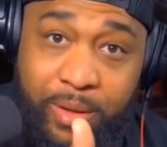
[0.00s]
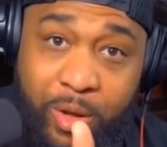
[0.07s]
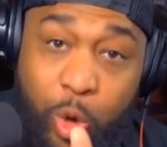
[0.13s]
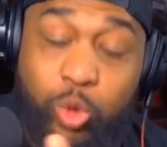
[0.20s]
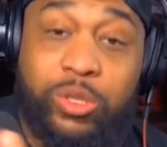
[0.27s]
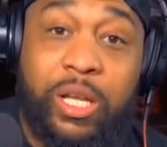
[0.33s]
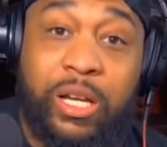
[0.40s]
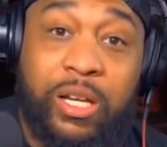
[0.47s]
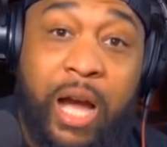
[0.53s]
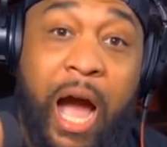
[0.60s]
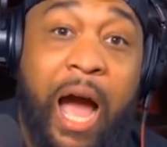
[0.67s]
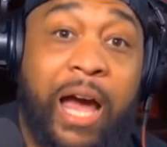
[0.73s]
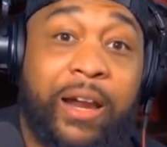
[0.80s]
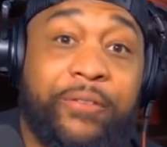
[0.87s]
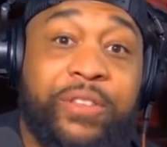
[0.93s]
who's the
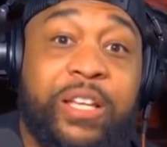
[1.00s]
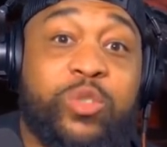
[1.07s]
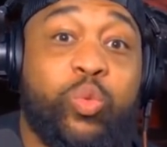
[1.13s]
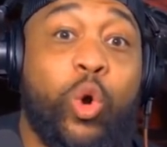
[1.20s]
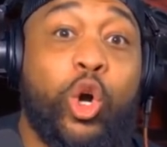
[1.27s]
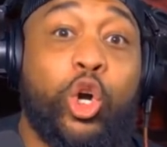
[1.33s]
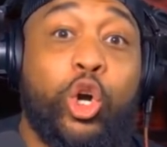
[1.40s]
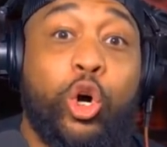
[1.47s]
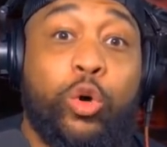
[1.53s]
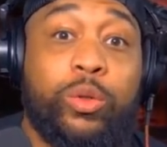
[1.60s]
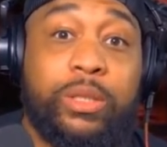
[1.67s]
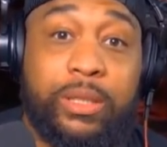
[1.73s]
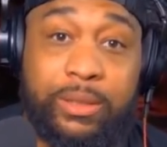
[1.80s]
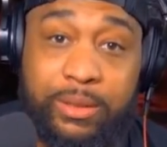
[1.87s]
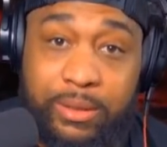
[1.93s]
god of this world,